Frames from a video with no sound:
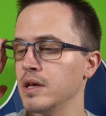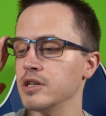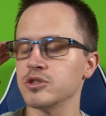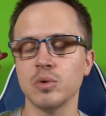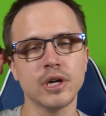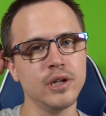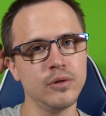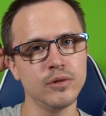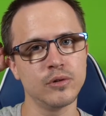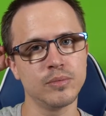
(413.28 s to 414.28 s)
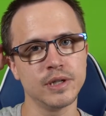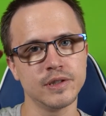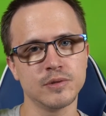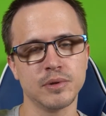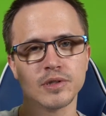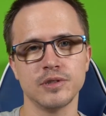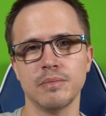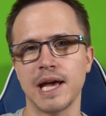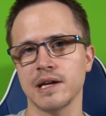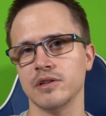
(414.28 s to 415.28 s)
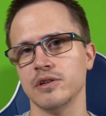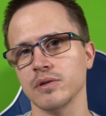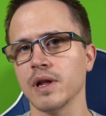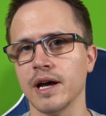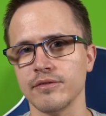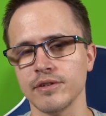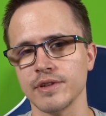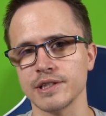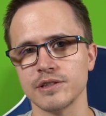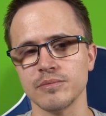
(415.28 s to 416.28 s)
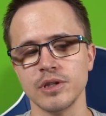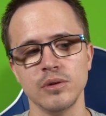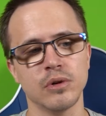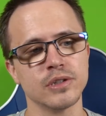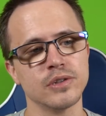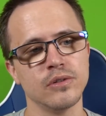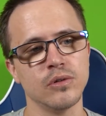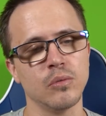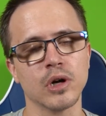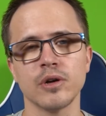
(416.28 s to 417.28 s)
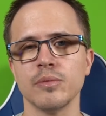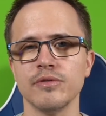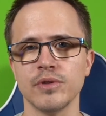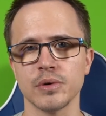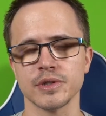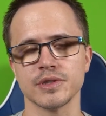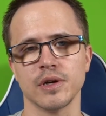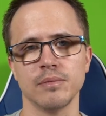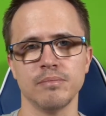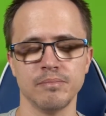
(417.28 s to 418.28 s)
So what can you do to bring this person back into your life if that's something you want to do? What could we focus on?